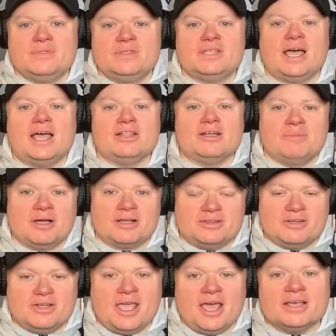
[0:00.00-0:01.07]
Tyler
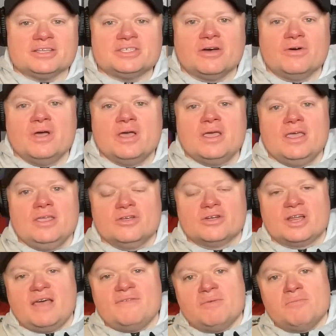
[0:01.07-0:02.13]
Buckner, yeah. So you're
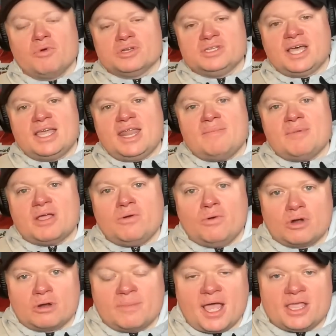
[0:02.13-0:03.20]
going to have a more dynamic
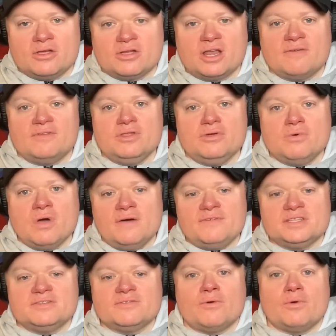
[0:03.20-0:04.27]
quarterback. You're going to have a new
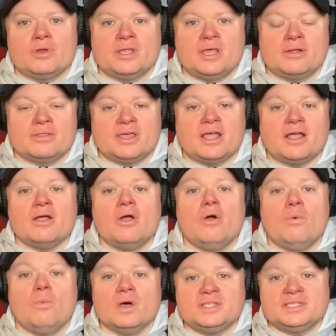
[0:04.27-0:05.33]
offensive coordinator there.
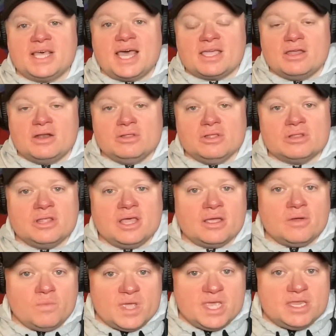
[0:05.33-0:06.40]
What's that going to look like?
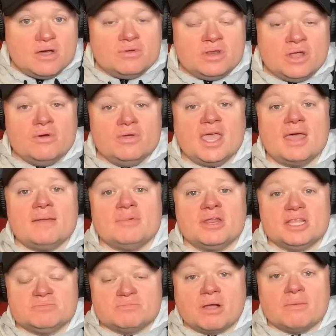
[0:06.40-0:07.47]
We don't know yet, but
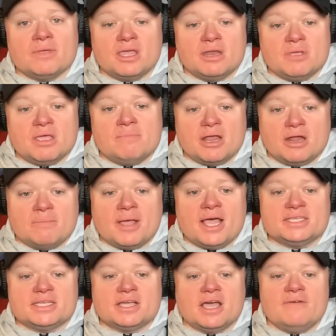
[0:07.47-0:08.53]
it's probably going to be a better
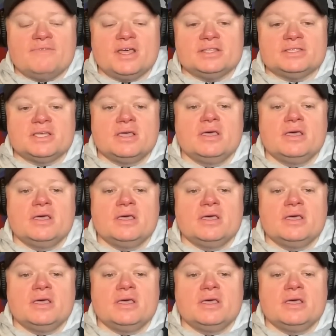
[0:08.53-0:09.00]
passing offense.